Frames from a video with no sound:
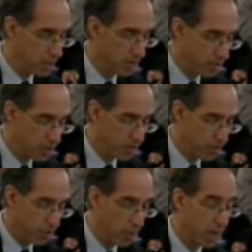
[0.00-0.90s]
The division of
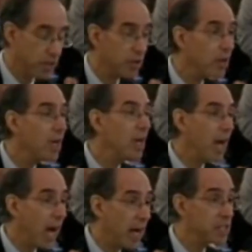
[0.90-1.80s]
director
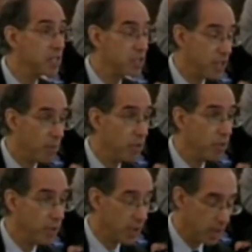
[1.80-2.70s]
has a
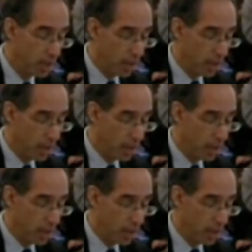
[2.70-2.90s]
subunit